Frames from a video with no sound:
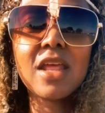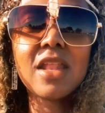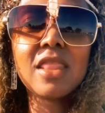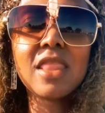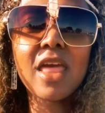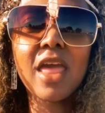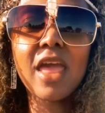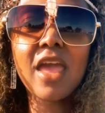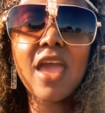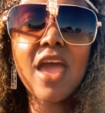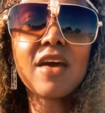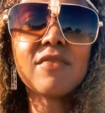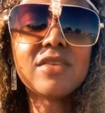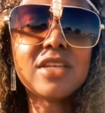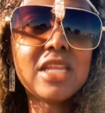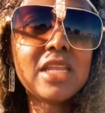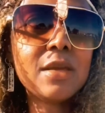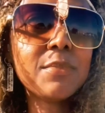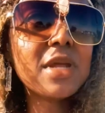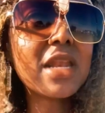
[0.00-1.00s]
they
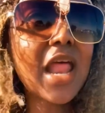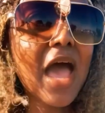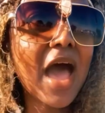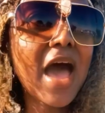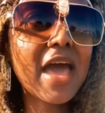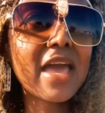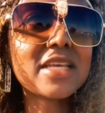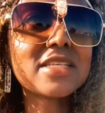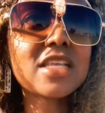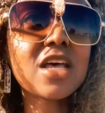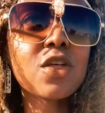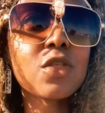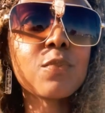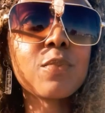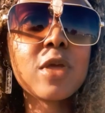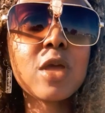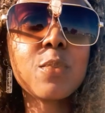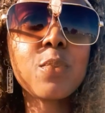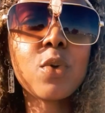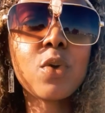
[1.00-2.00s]
have demonized other
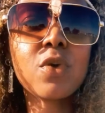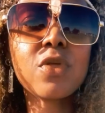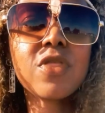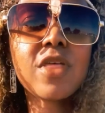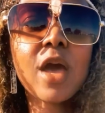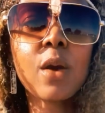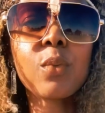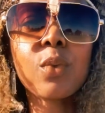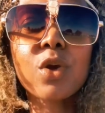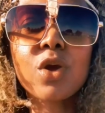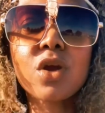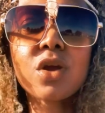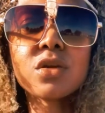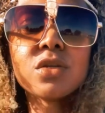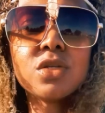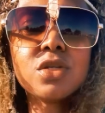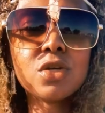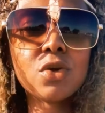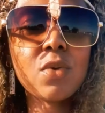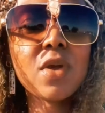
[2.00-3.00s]
people that were
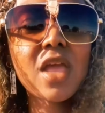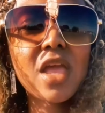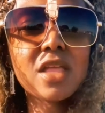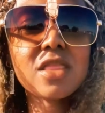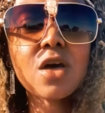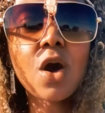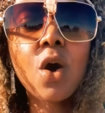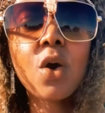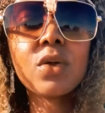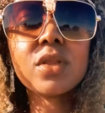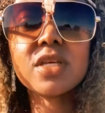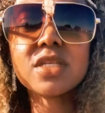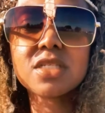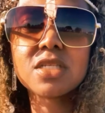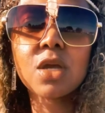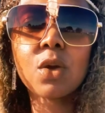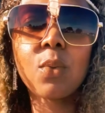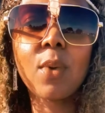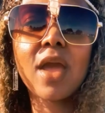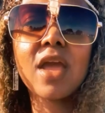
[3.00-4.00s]
doing it the
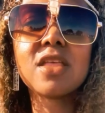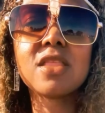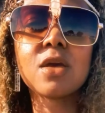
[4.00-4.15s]
holistic way,